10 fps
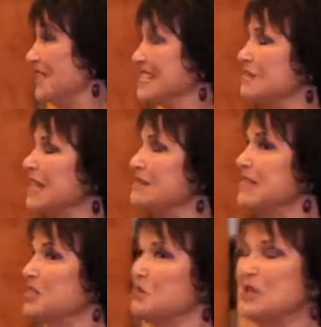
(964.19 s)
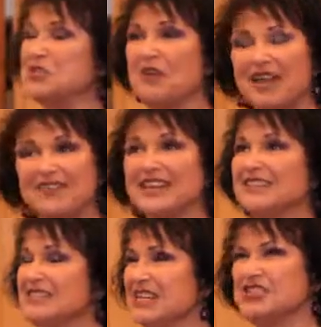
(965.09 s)
Sometimes, like you'll be driving and
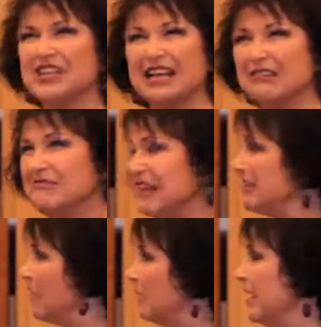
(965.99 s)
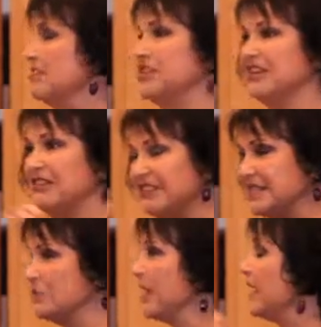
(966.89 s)
you'll say, "Should I go down that way or should I go
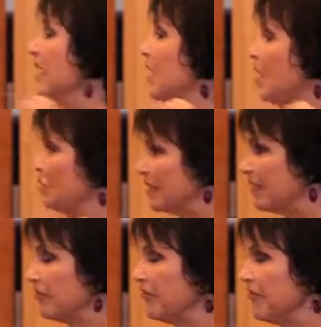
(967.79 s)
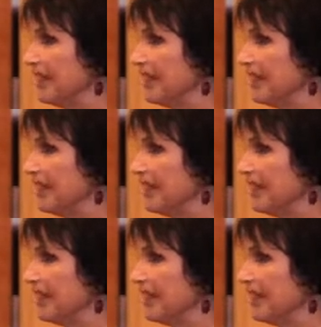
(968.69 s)
this way or whatever?"